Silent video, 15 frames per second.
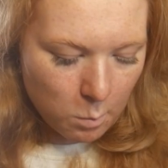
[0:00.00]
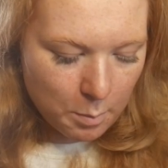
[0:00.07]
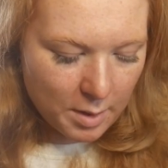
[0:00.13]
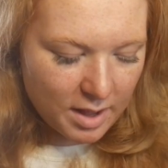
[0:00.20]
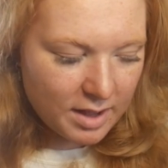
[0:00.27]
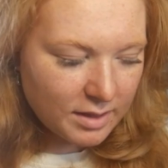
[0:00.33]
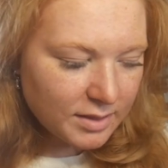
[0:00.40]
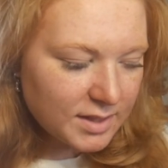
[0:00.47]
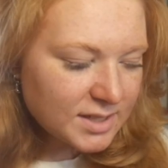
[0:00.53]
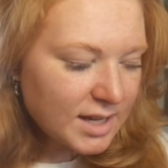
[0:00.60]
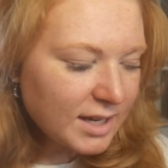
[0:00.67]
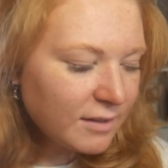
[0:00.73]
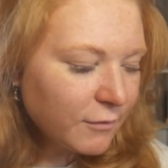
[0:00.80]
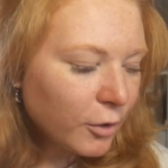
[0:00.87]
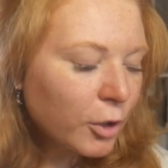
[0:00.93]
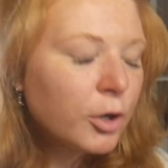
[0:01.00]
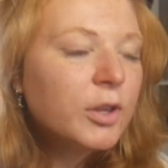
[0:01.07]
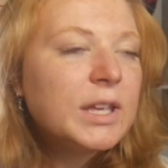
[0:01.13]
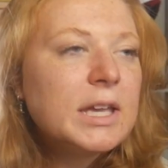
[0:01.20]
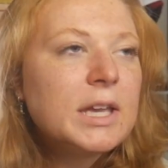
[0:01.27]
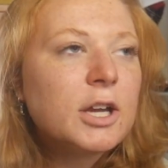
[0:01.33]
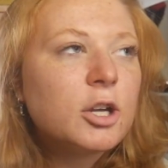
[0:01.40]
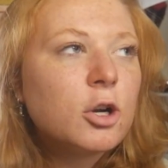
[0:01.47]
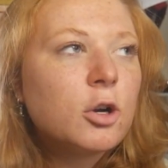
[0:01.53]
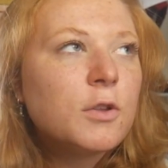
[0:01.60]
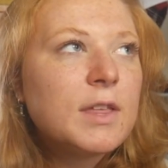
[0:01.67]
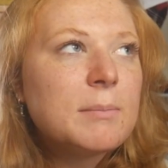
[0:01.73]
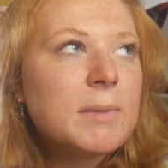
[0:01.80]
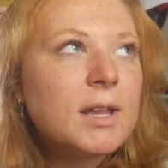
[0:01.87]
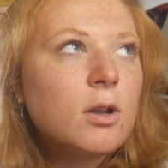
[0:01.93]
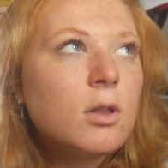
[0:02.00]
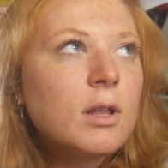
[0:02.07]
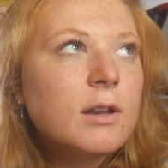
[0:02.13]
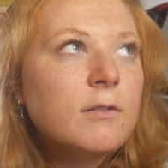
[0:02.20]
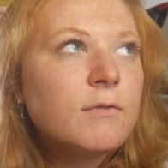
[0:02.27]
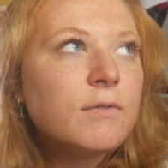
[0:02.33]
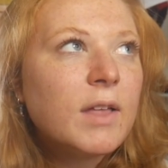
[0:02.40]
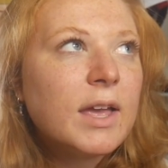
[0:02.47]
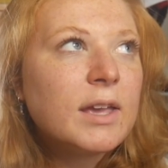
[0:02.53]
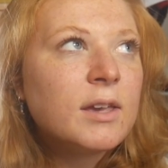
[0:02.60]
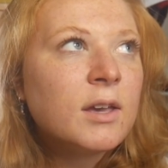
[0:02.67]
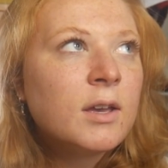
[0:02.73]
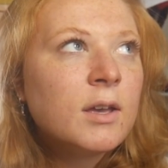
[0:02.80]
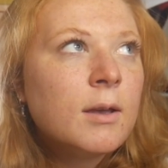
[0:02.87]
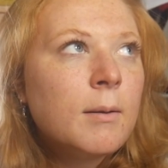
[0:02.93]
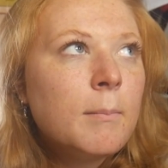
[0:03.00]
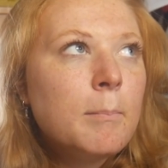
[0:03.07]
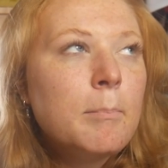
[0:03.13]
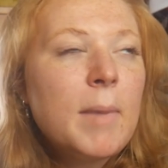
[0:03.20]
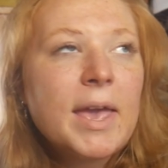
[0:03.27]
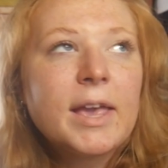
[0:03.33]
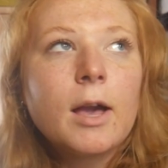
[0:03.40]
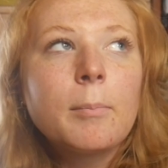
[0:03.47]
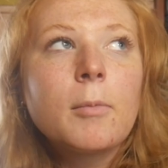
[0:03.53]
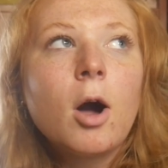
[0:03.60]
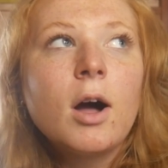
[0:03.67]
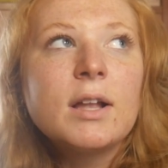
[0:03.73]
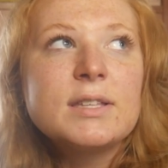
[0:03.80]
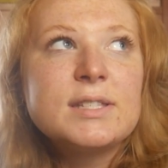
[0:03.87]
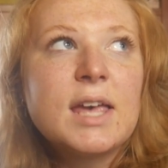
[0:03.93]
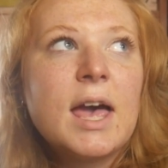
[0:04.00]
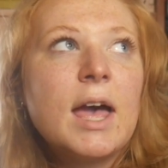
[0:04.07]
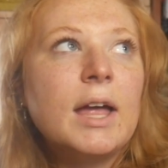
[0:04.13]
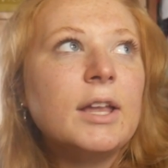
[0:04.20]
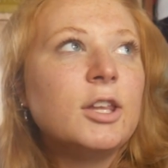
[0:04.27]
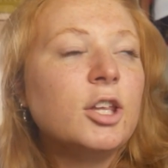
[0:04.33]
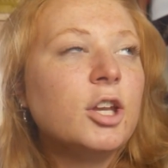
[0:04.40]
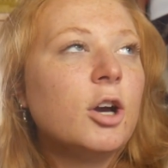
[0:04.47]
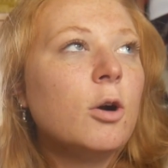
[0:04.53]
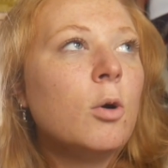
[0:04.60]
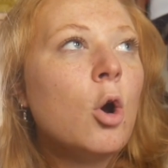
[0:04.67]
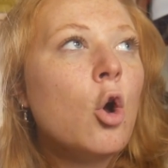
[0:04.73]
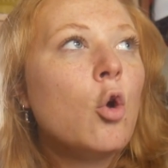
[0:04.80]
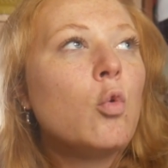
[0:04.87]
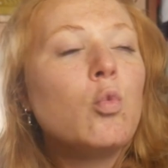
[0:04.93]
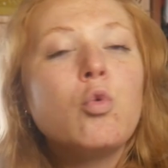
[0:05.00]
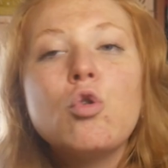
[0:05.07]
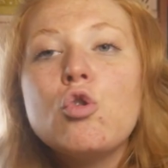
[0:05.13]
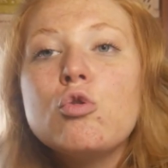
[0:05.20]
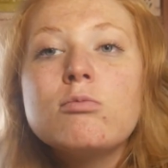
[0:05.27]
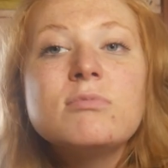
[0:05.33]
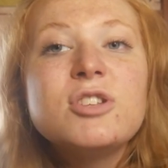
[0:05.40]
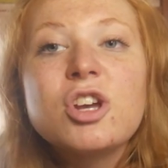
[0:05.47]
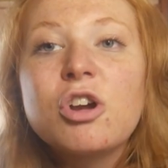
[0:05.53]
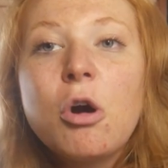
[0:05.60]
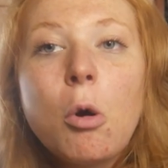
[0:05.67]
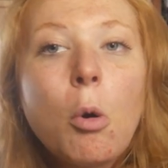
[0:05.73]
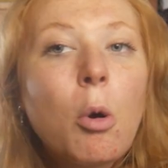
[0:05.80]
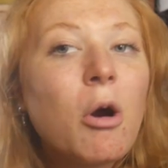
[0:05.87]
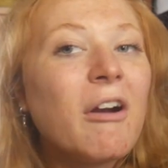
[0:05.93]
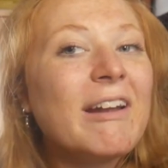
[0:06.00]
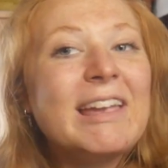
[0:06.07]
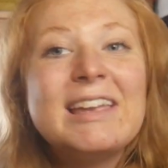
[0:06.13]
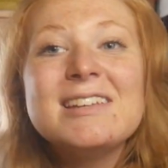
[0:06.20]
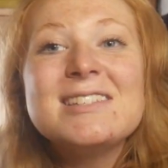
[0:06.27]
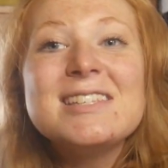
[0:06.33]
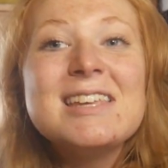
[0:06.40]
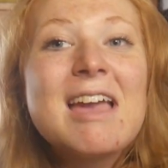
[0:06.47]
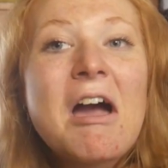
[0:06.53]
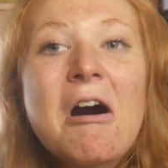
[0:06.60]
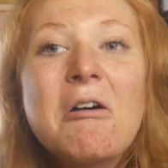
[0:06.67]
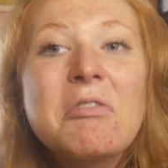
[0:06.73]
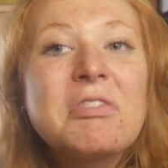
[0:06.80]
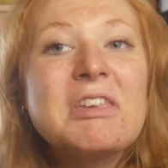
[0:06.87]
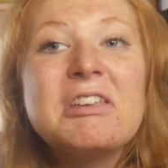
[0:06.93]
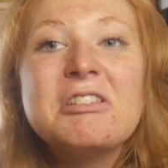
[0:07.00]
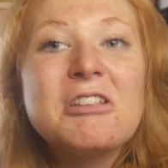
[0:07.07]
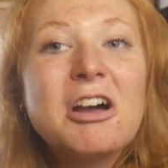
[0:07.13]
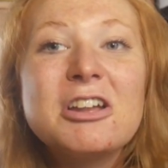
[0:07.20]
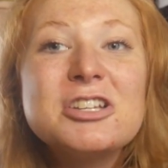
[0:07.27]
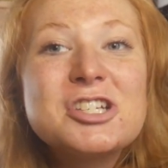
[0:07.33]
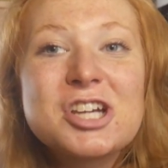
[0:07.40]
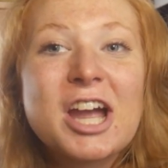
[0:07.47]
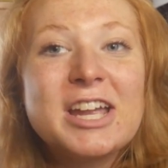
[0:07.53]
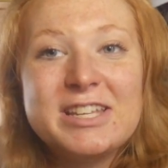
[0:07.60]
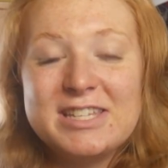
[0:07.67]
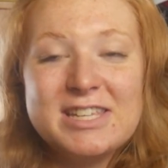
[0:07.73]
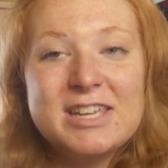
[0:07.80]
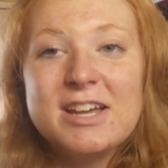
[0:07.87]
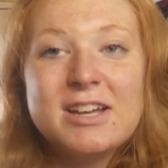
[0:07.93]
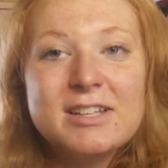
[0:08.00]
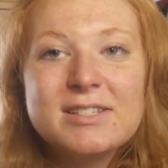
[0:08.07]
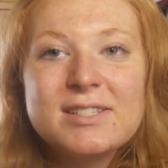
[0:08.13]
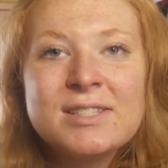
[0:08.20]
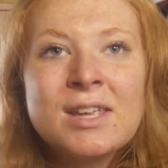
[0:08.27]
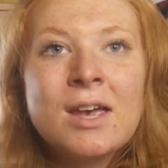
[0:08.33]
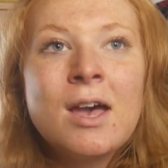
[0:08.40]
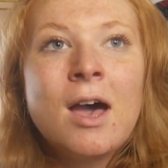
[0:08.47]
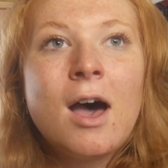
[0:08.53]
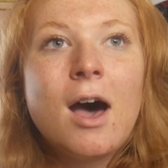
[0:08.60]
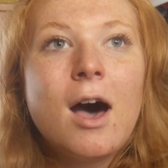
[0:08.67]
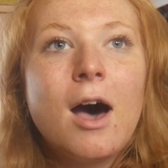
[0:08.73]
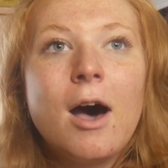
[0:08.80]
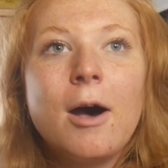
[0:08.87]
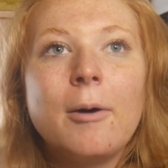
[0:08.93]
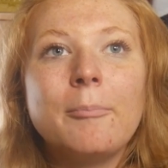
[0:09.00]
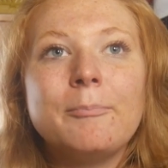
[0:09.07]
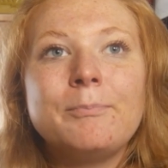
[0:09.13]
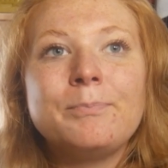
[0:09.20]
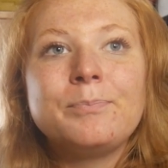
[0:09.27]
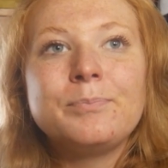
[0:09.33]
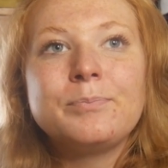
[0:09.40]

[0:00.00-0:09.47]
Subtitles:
But this kind of early it girl, they made a lot of, like, makeup content, you know, room decor, easy, healthy lunch ideas. And